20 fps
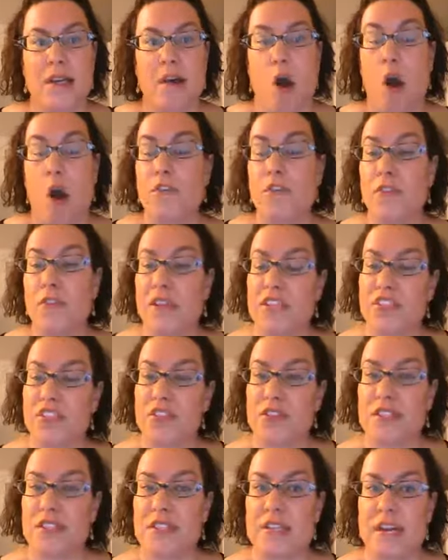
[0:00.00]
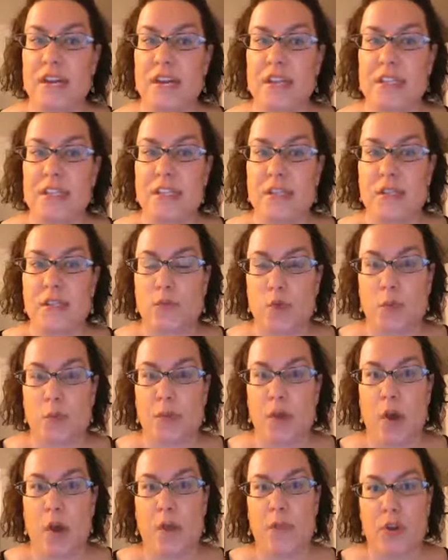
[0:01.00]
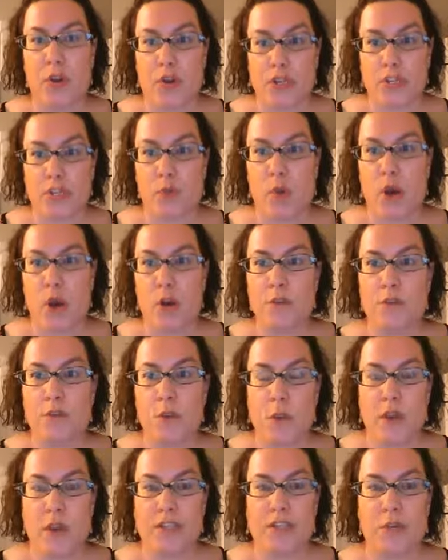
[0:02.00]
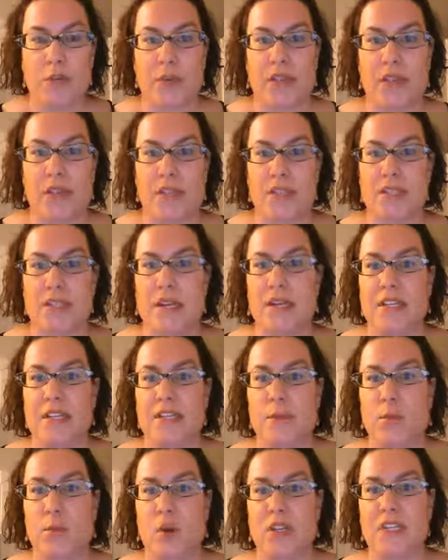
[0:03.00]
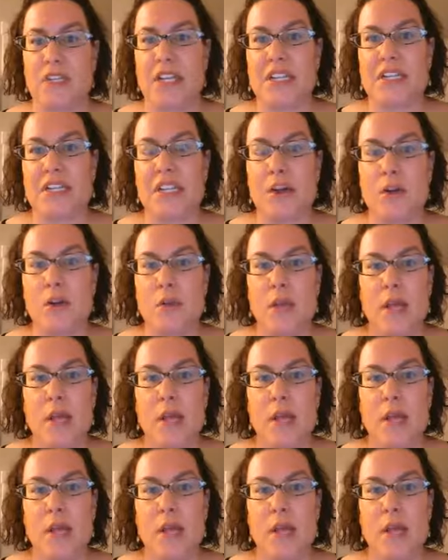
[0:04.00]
All the links to the studies will be on there as well if you want to read the studies in more detail.